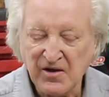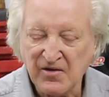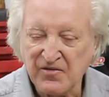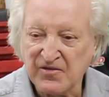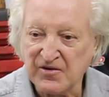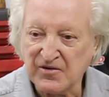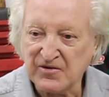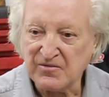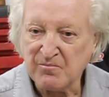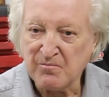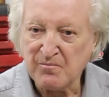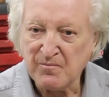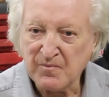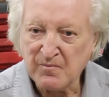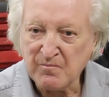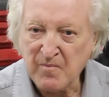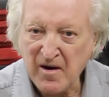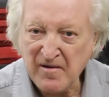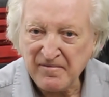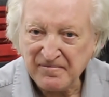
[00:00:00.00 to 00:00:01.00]
that
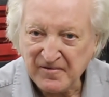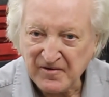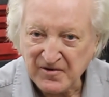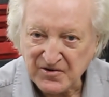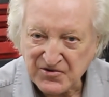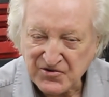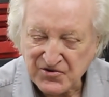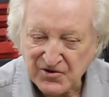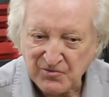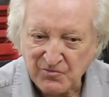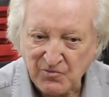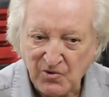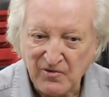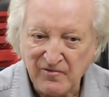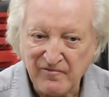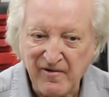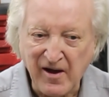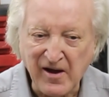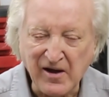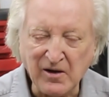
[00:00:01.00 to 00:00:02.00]
mufflers that were
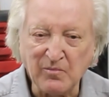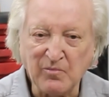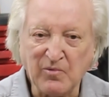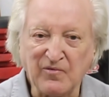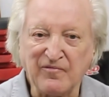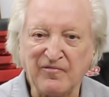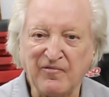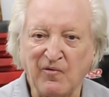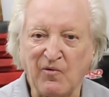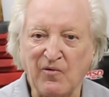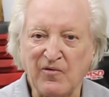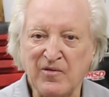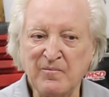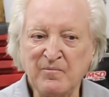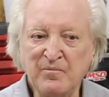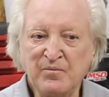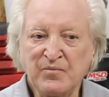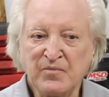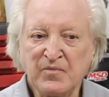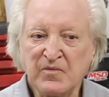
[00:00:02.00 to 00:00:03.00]
available for
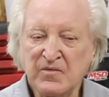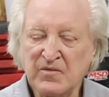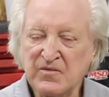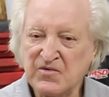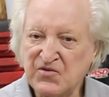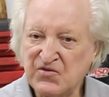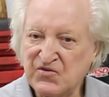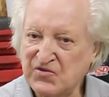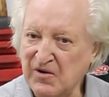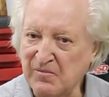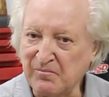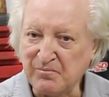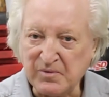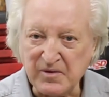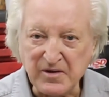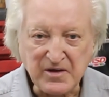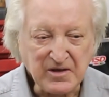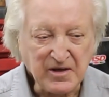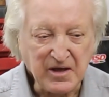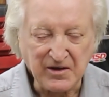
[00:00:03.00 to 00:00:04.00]
them
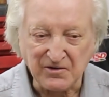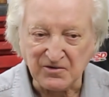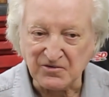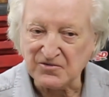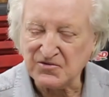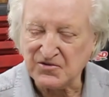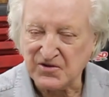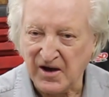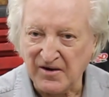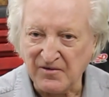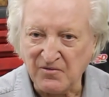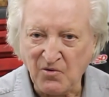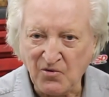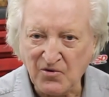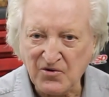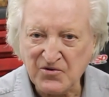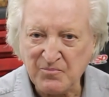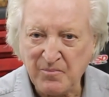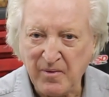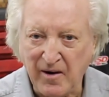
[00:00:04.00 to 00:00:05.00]
simply killed ten
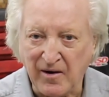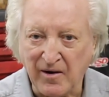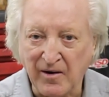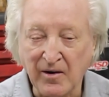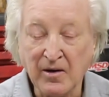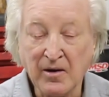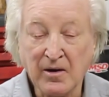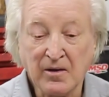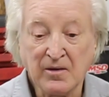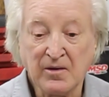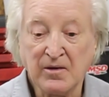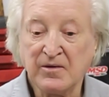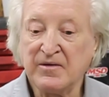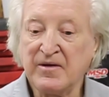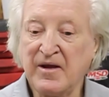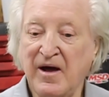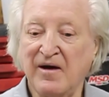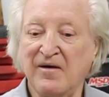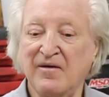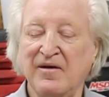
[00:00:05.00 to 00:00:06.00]
horsepower.
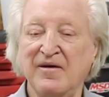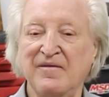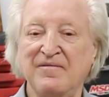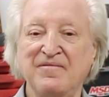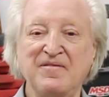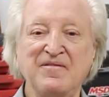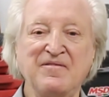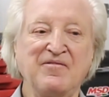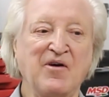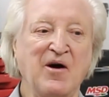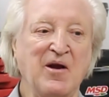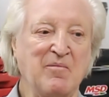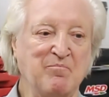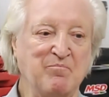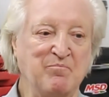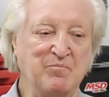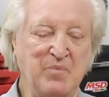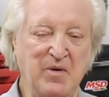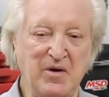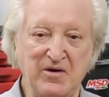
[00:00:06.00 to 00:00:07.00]
Now, if you've got
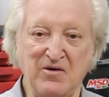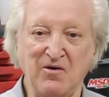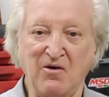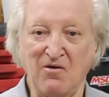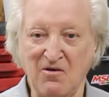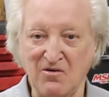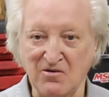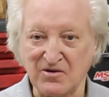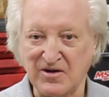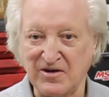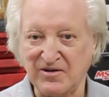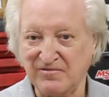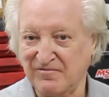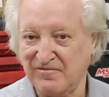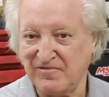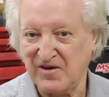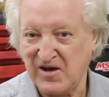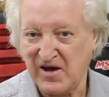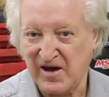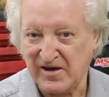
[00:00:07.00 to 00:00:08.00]
a big honking
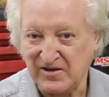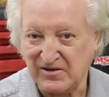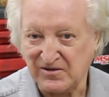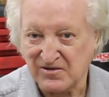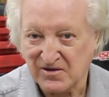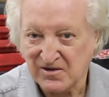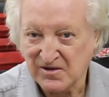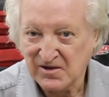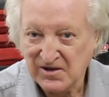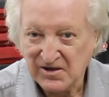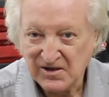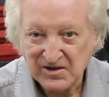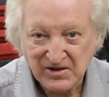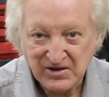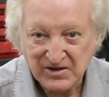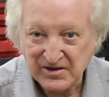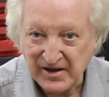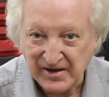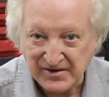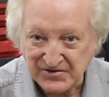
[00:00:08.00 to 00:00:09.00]
V eight,
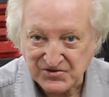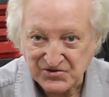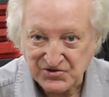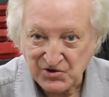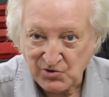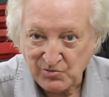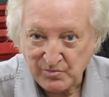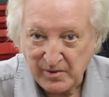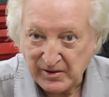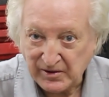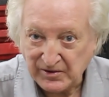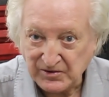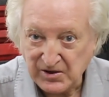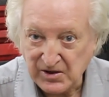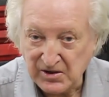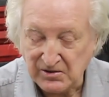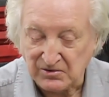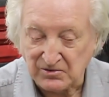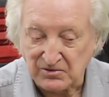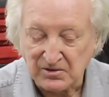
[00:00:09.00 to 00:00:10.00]
that's no big
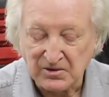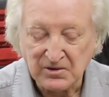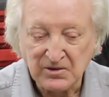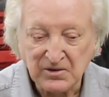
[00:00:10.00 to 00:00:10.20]
deal,